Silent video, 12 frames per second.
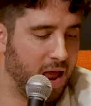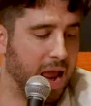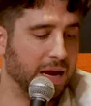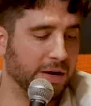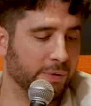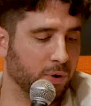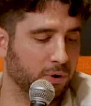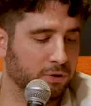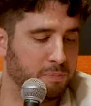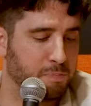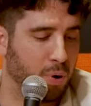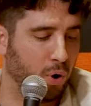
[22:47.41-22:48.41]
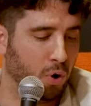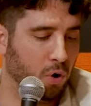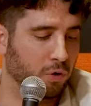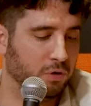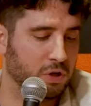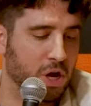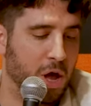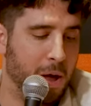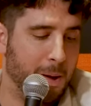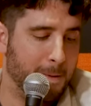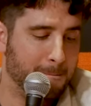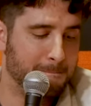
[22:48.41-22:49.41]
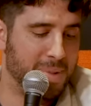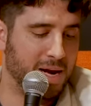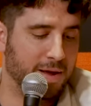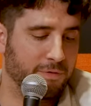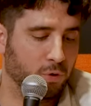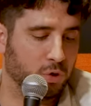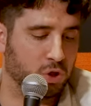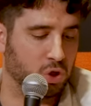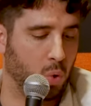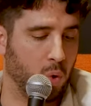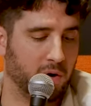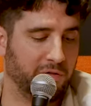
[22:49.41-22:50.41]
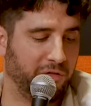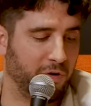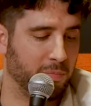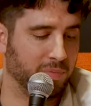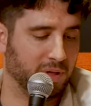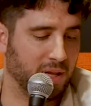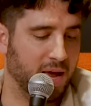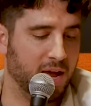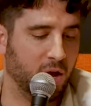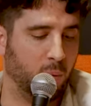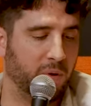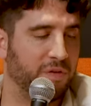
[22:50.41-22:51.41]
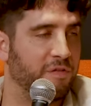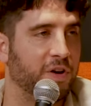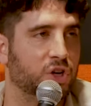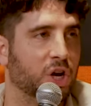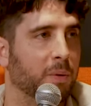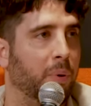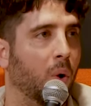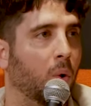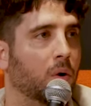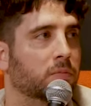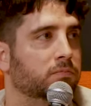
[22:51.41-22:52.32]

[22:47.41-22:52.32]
8-year-old pulls medieval sword from lake with fishing pole.